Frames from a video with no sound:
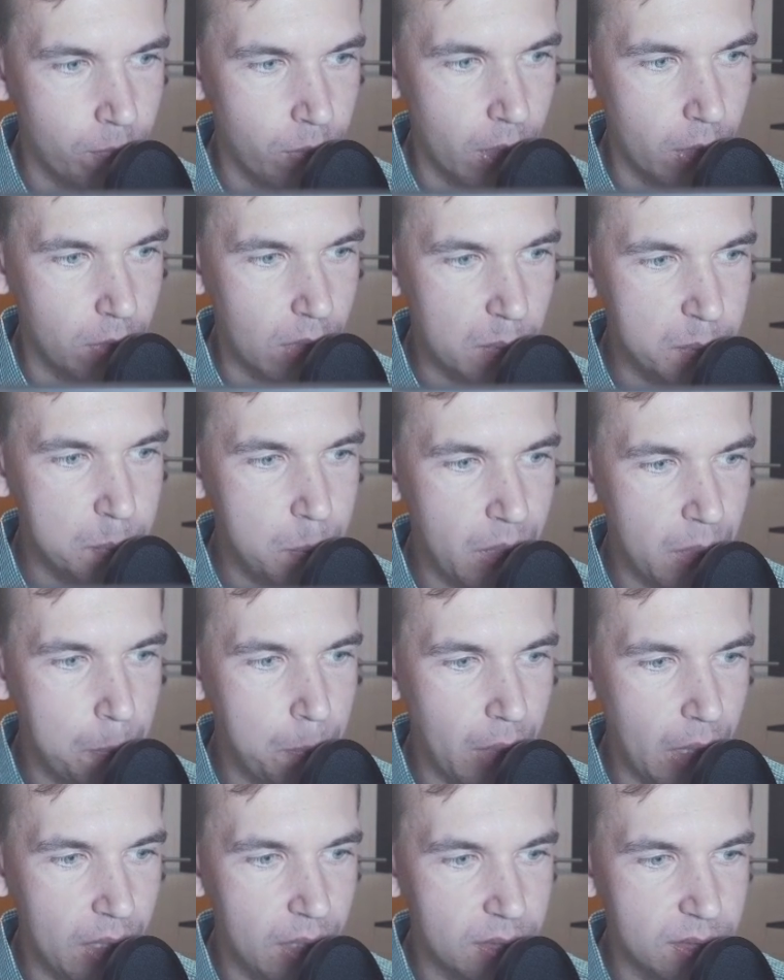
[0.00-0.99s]
Raspberry
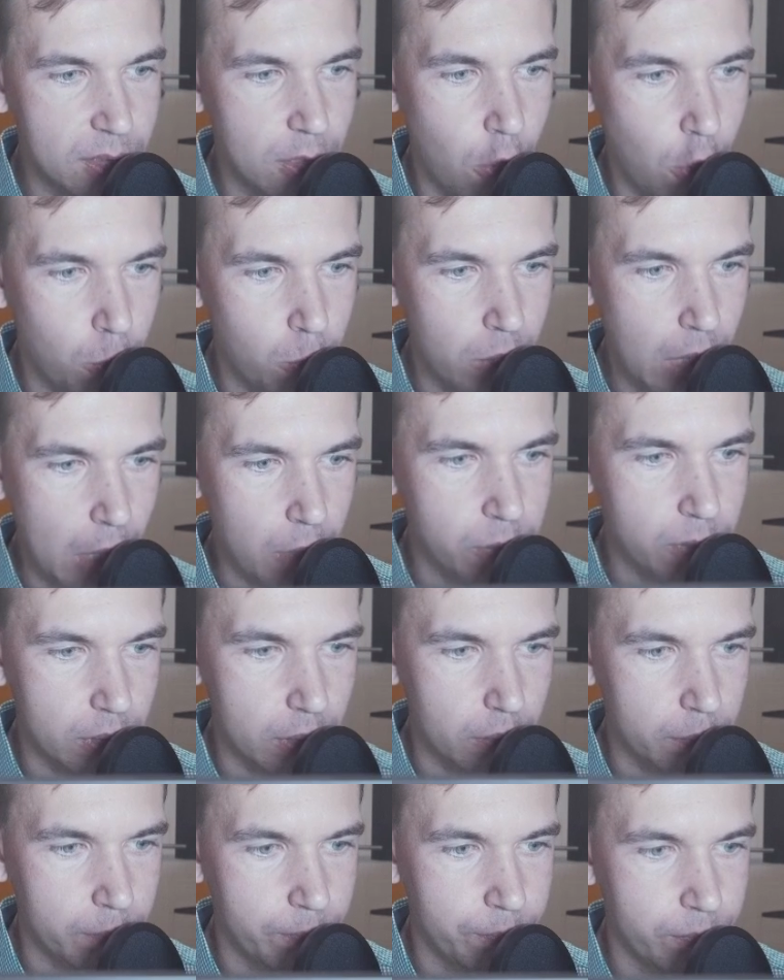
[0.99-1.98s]
Pi as a home
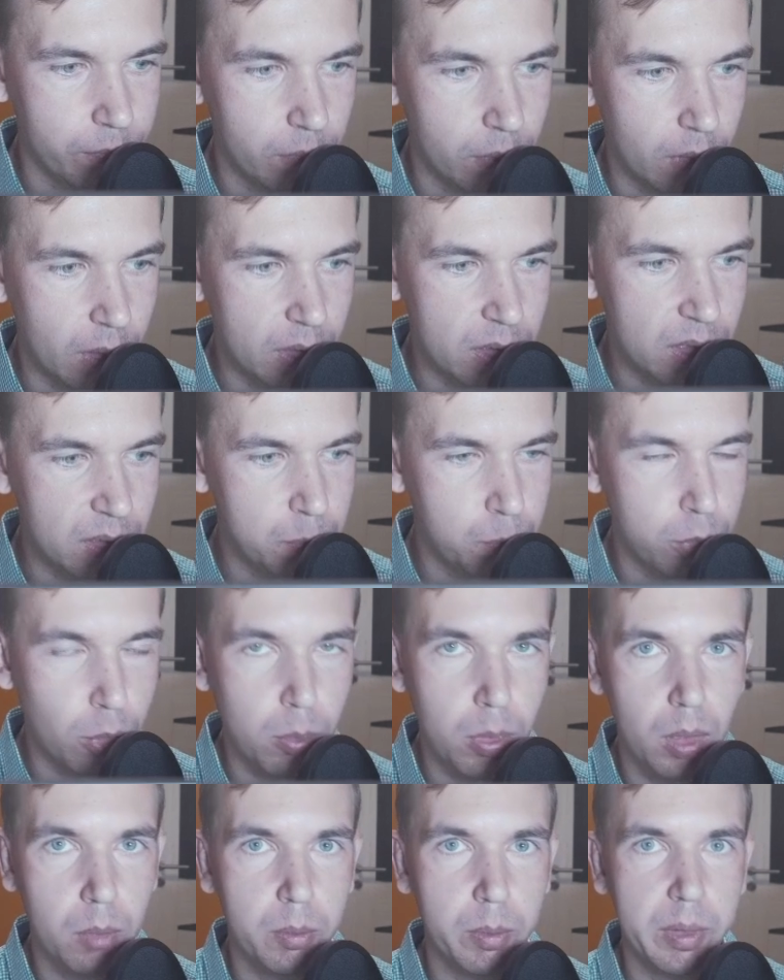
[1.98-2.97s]
router. This is
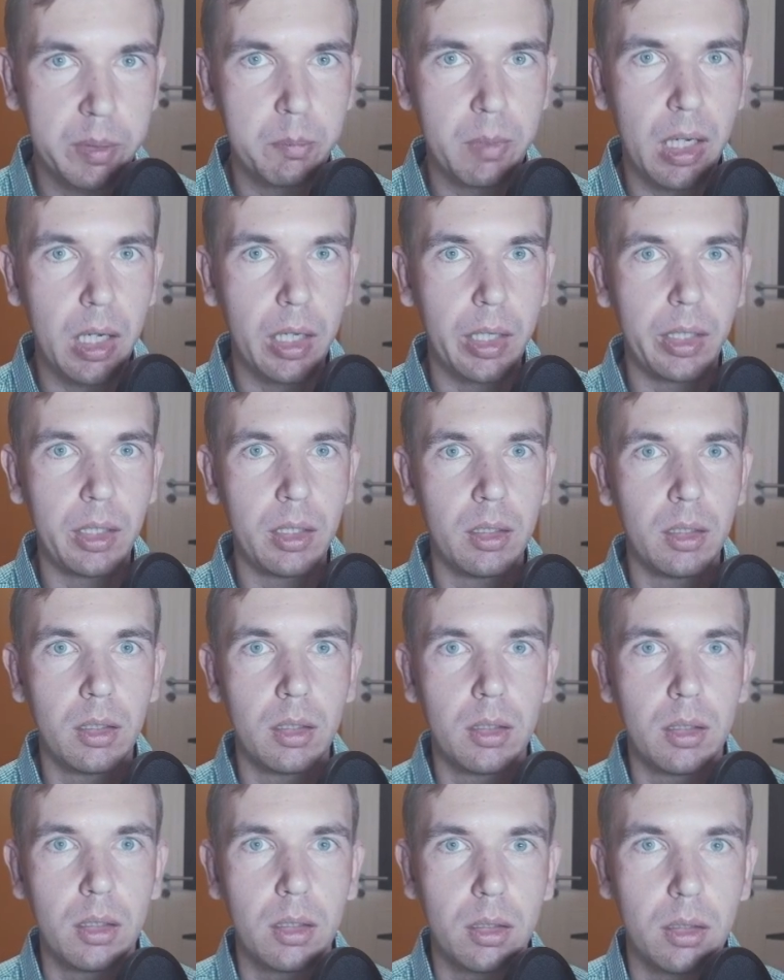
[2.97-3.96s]
probably my
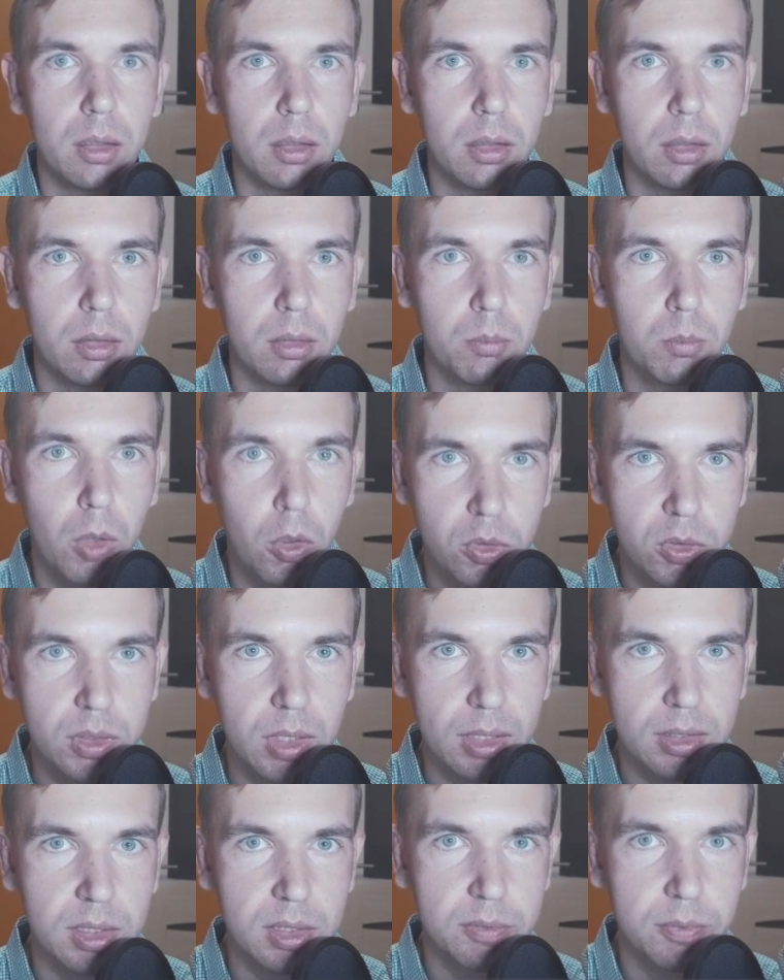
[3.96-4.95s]
most
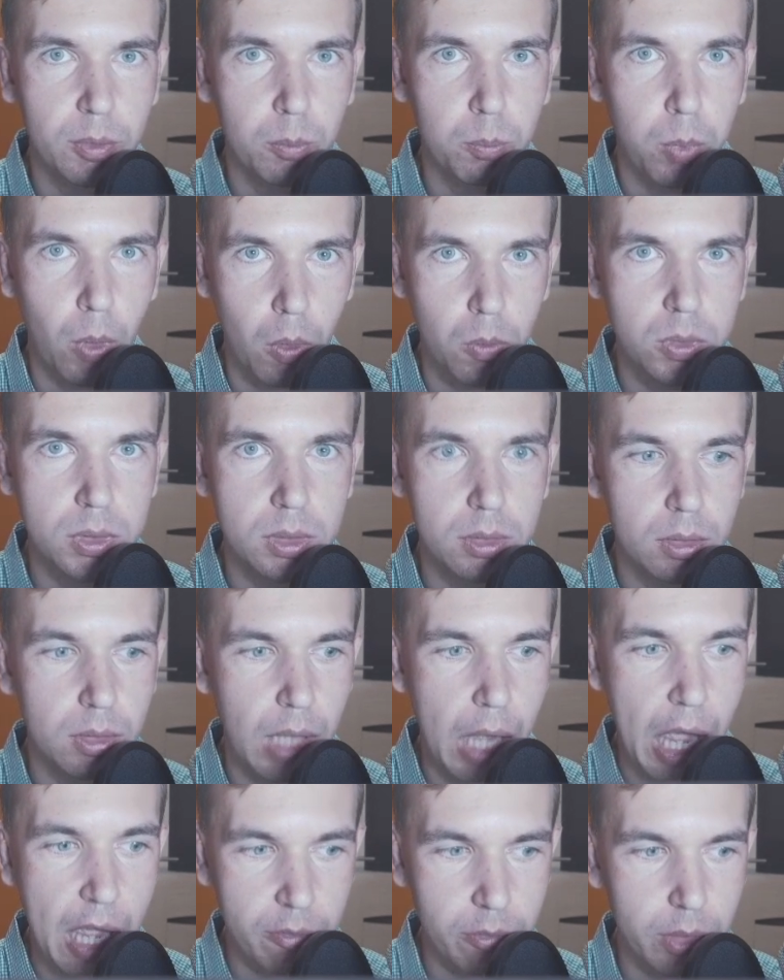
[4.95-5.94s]
successful post
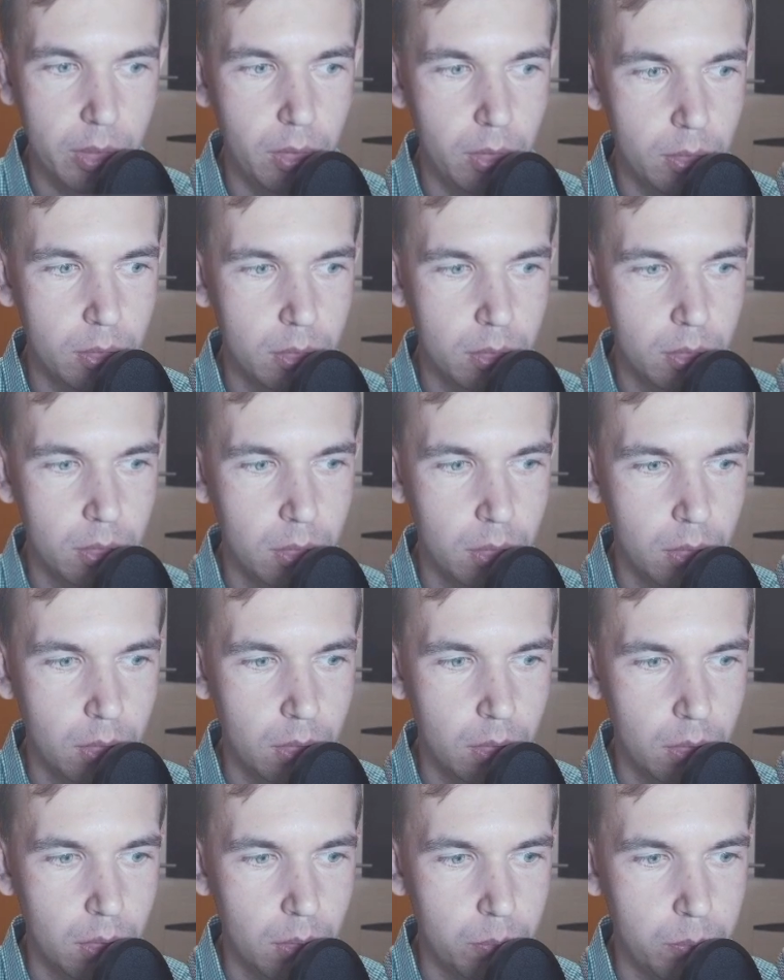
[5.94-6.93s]
ever,
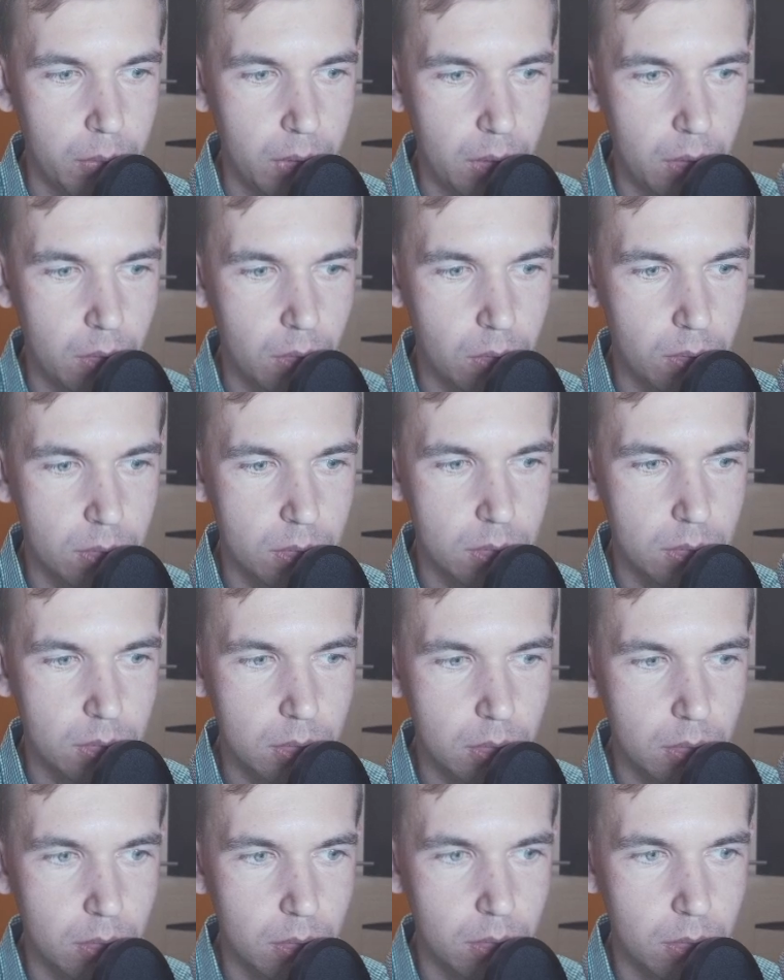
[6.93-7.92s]
because
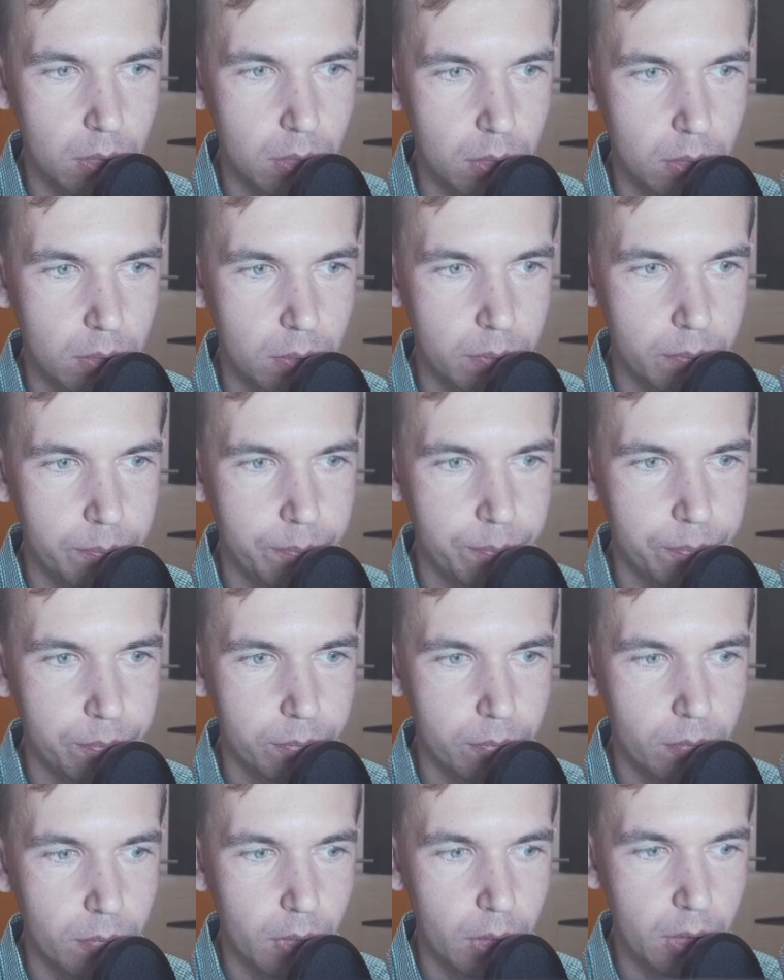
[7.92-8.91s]

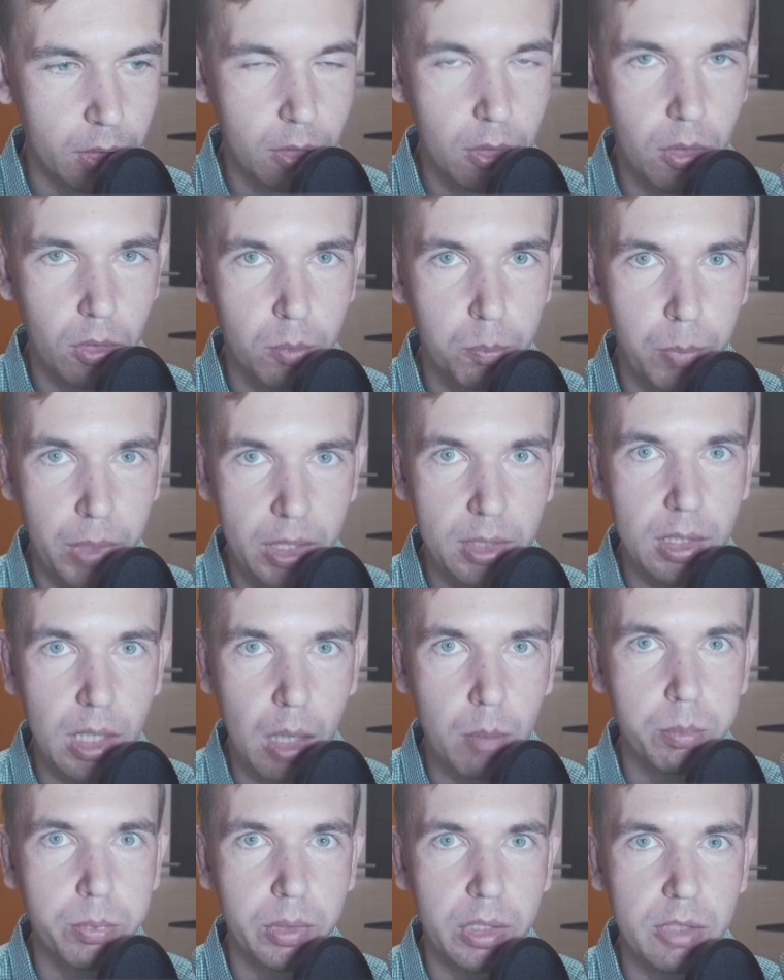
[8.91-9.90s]
it got picked
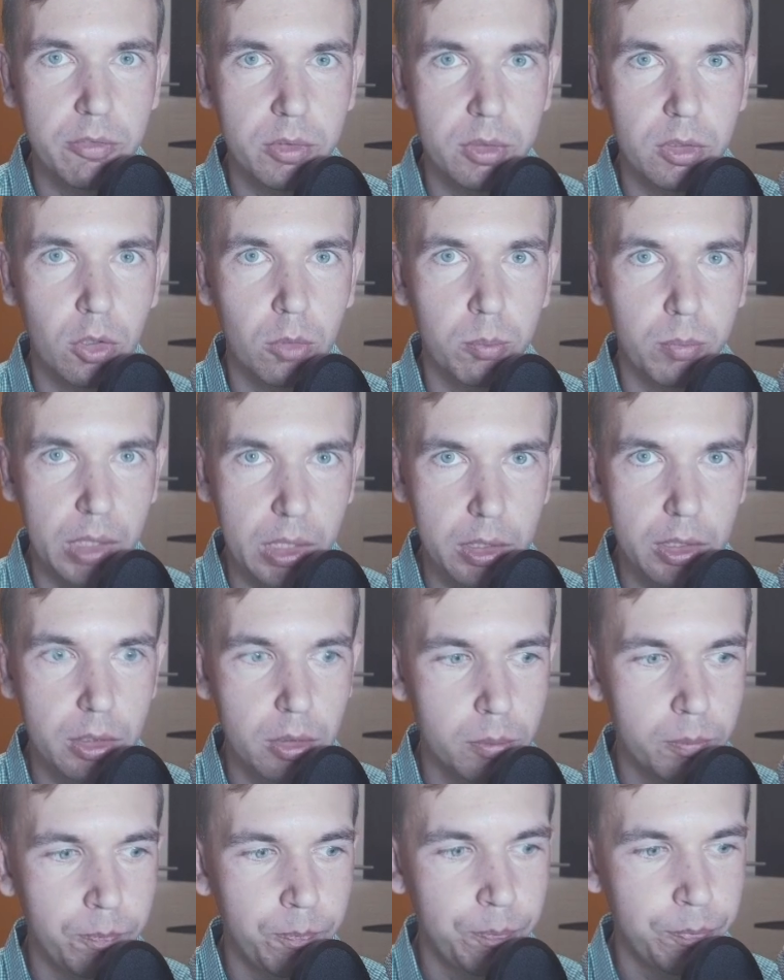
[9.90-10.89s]
up even on
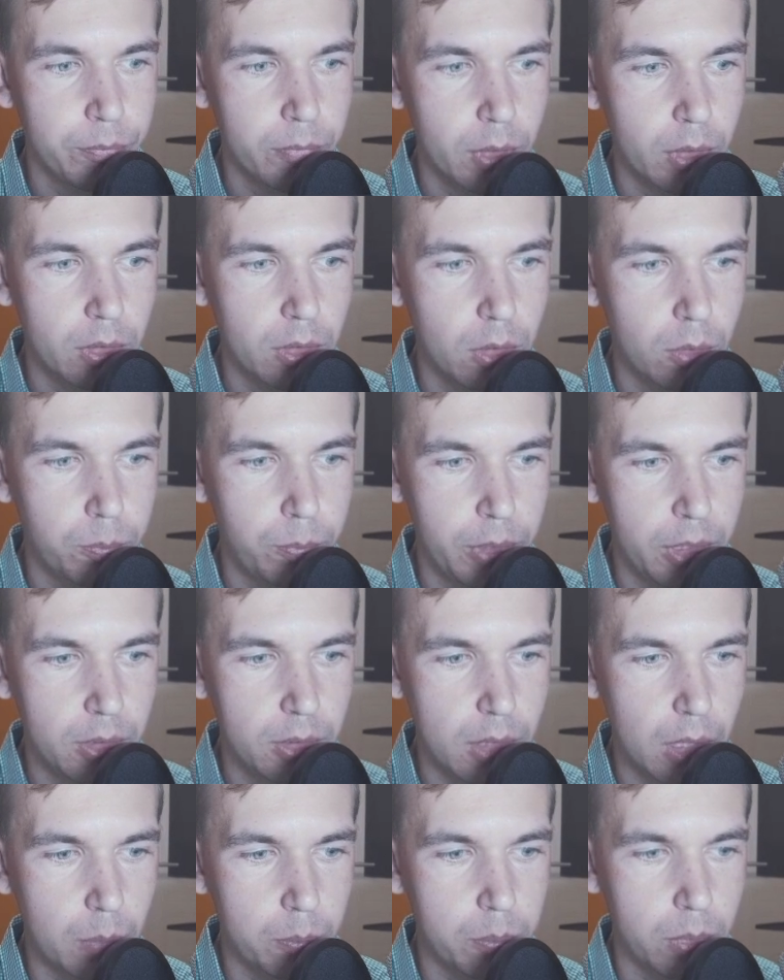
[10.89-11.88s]
Medium. It got picked
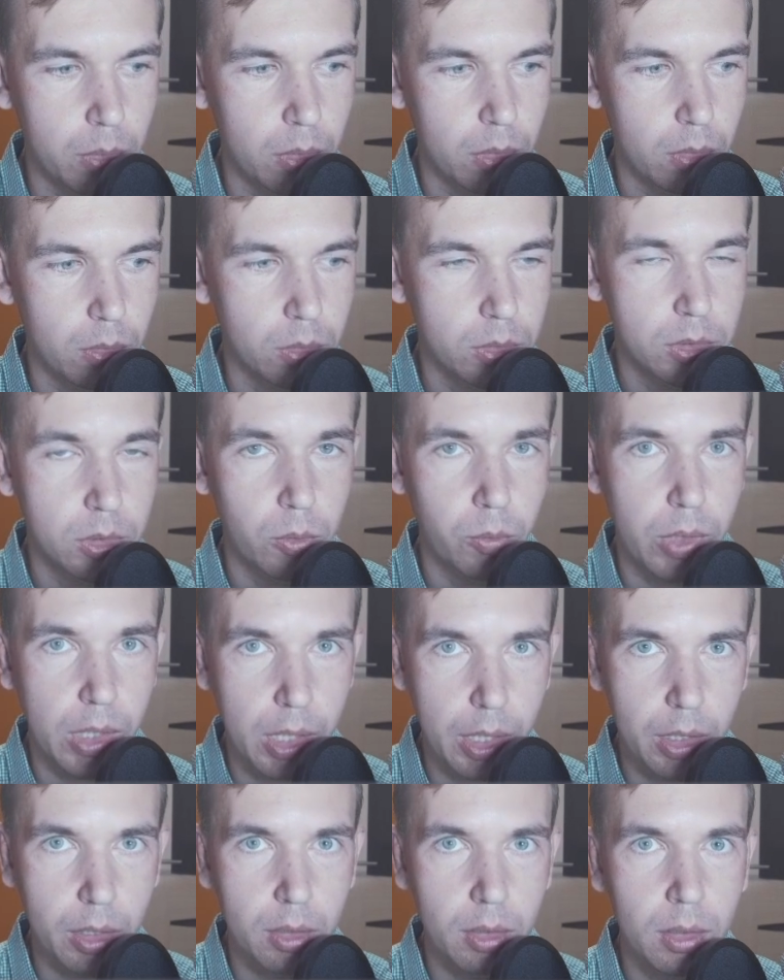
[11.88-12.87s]
up also
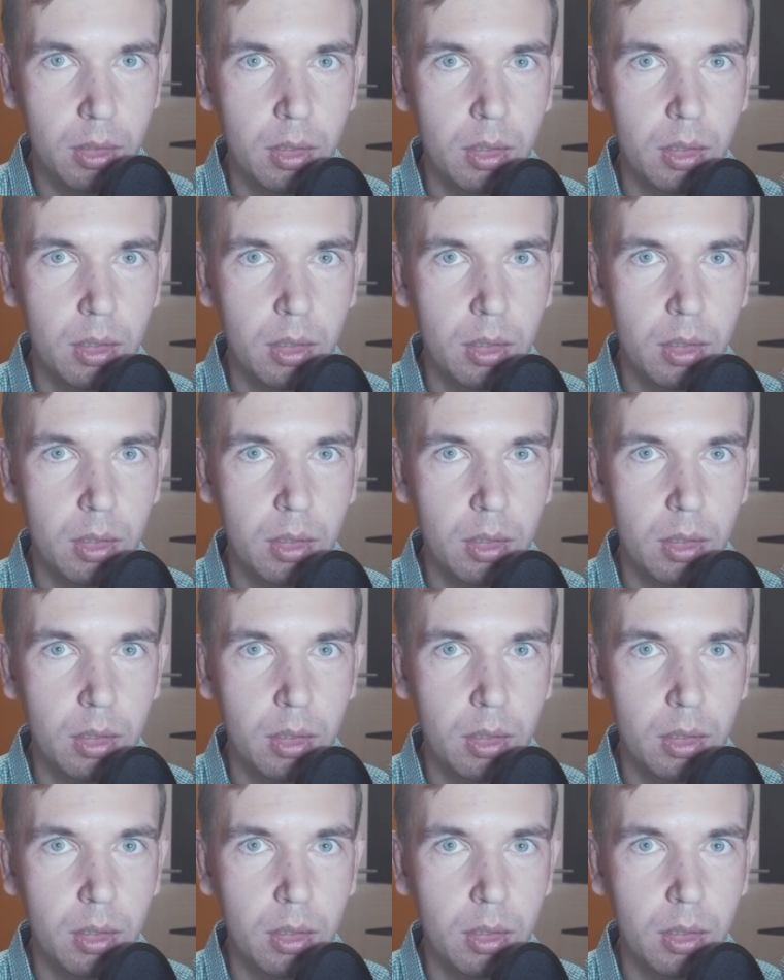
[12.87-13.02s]
here.